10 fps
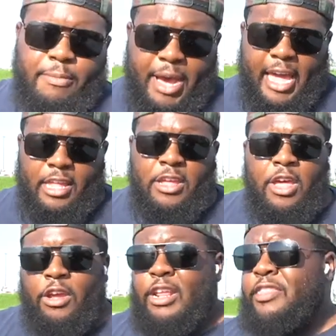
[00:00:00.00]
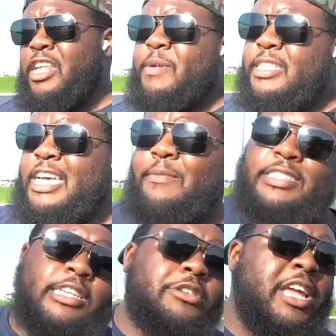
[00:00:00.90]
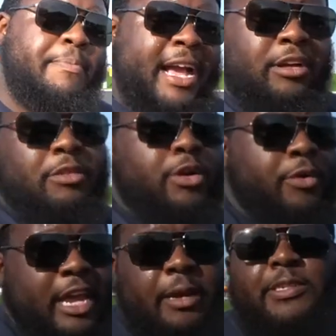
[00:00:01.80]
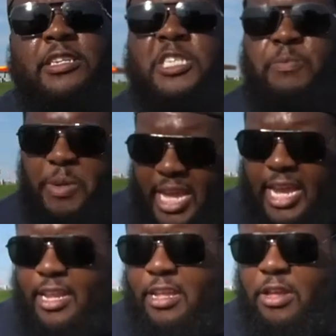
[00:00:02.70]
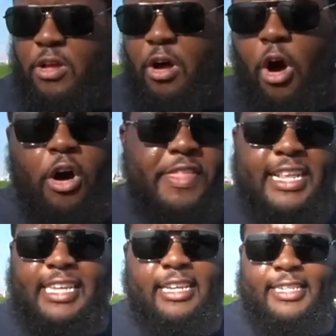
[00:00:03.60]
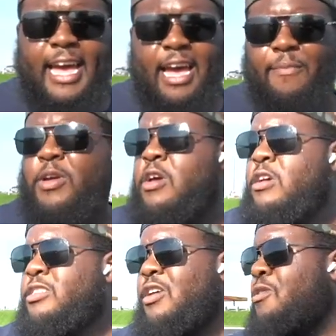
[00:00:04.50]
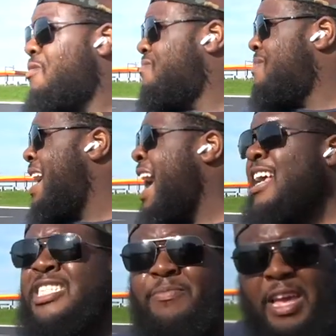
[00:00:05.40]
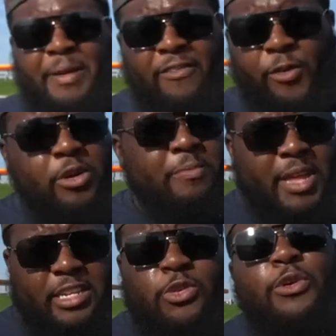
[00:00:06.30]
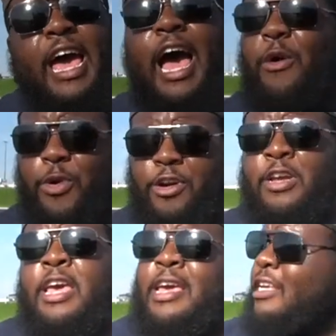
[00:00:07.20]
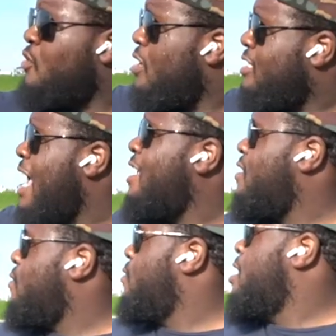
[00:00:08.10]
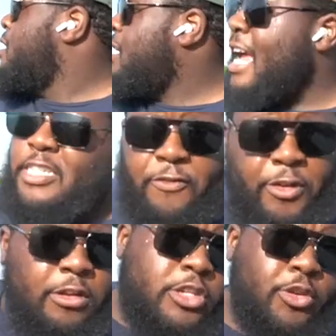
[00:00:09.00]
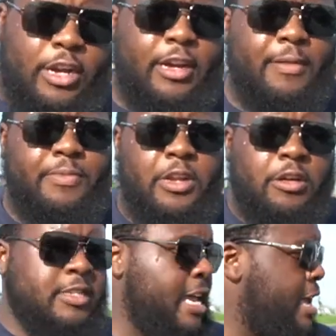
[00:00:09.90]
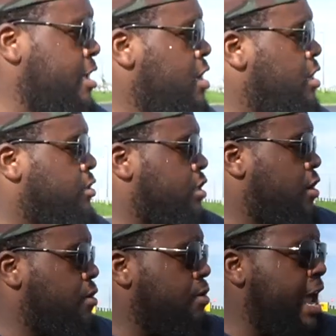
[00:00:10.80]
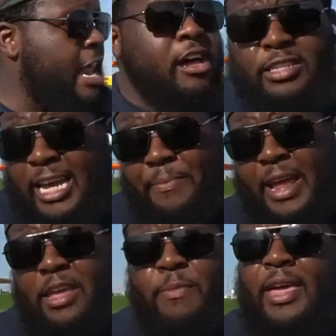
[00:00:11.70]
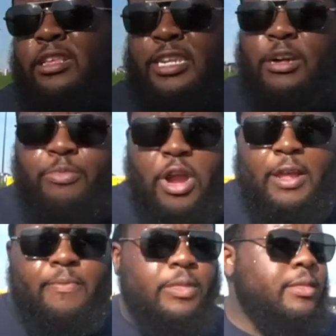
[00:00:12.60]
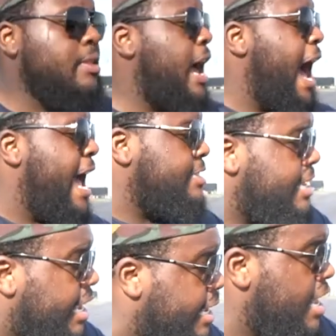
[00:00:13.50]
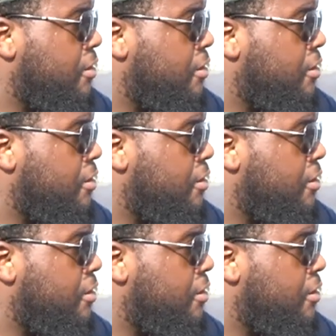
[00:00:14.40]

somebody. You're not thinking about the time it takes you to get back on the road and up to speed. All that takes time. So estimate about 40 minutes to an hour it's going to take you to actually fill your truck up. You know what I'm saying? So, and on top of that, you may have to take a break. I say get